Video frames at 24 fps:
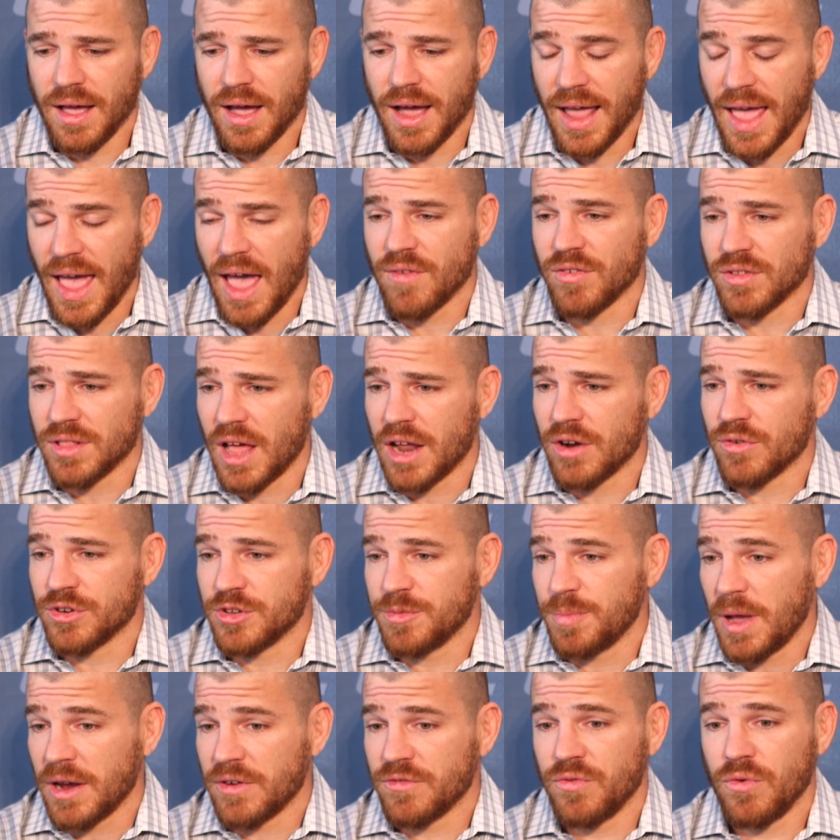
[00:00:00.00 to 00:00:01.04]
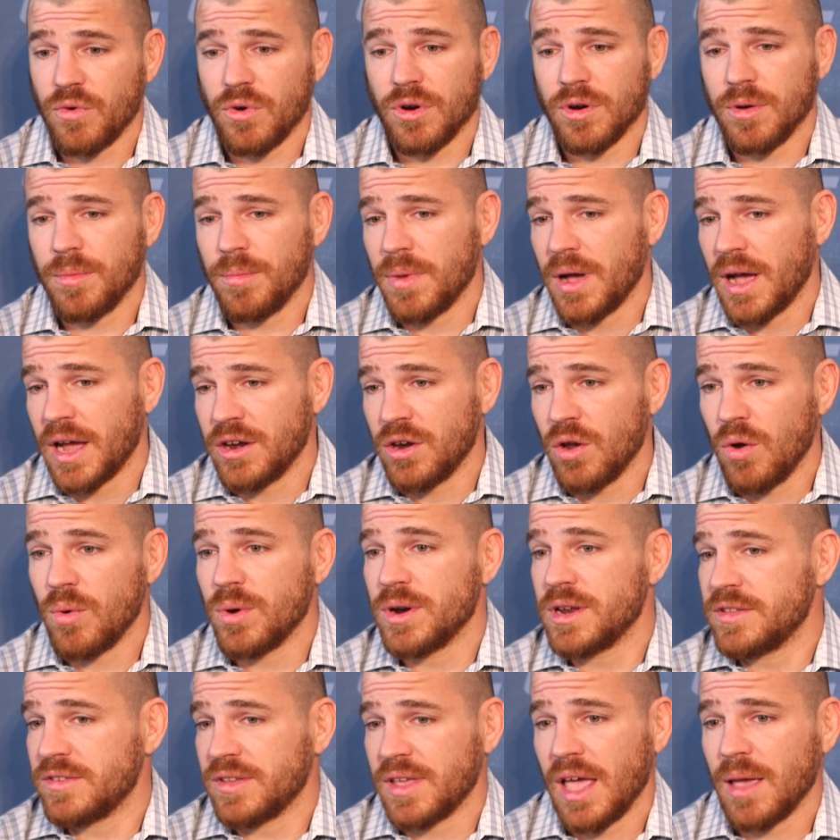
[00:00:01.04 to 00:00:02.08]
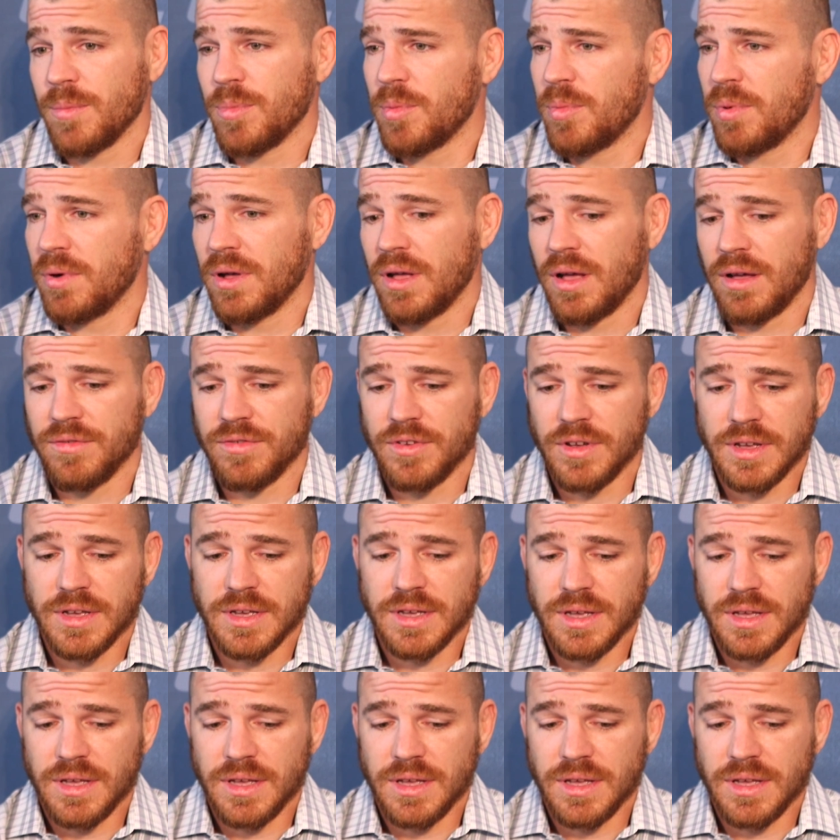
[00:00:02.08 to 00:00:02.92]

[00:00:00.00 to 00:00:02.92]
I have a lot of respect for him. I know what he's capable of.